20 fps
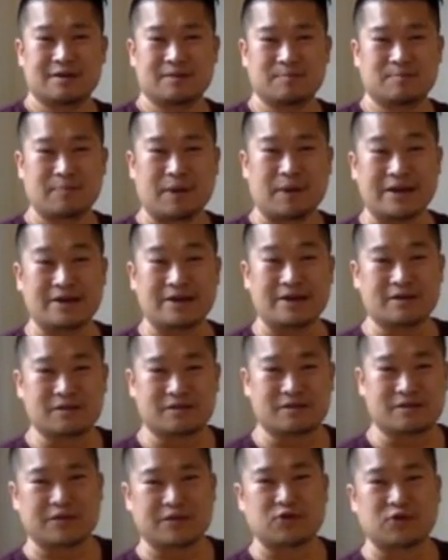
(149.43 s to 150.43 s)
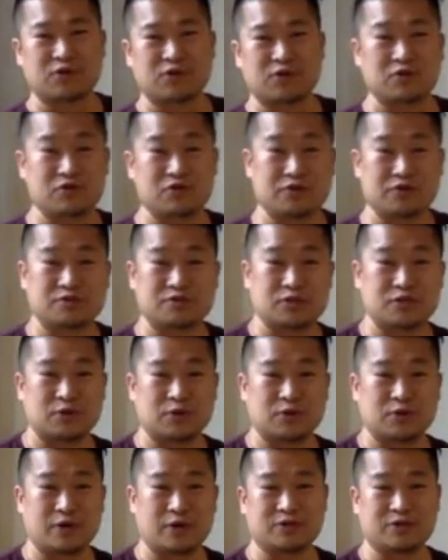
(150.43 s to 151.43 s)
minor things that you can do
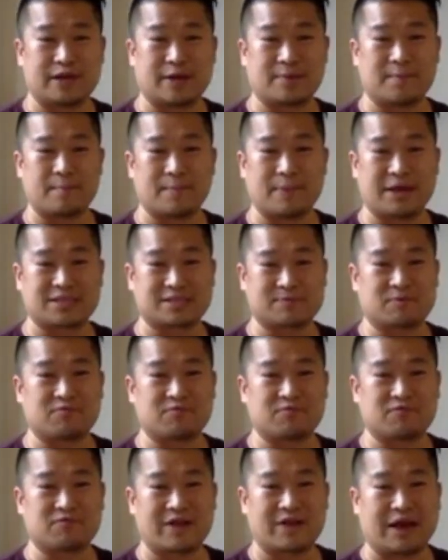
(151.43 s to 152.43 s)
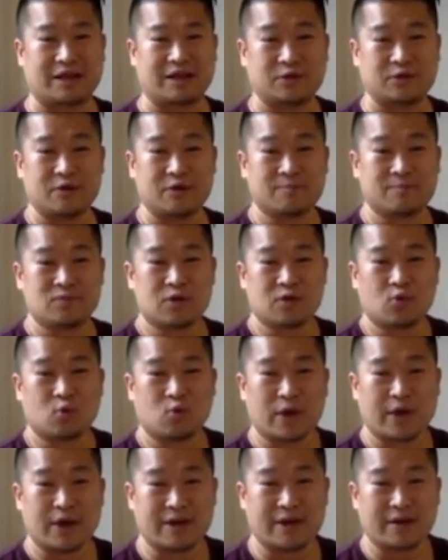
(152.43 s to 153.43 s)
to get maximum value
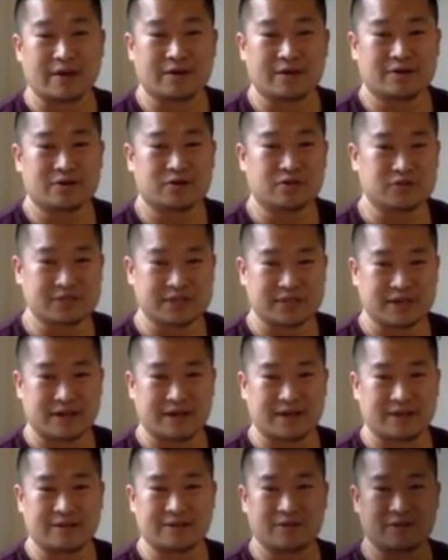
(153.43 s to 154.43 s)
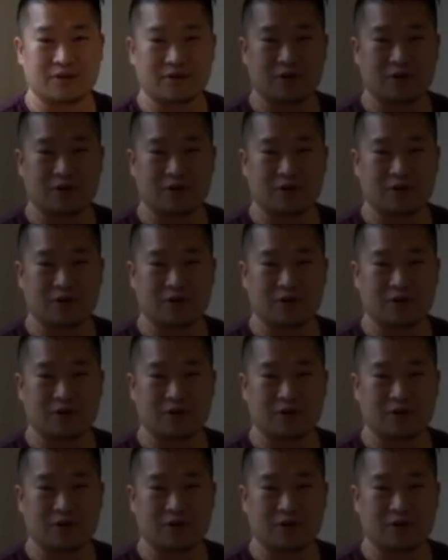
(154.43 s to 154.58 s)
when you sell your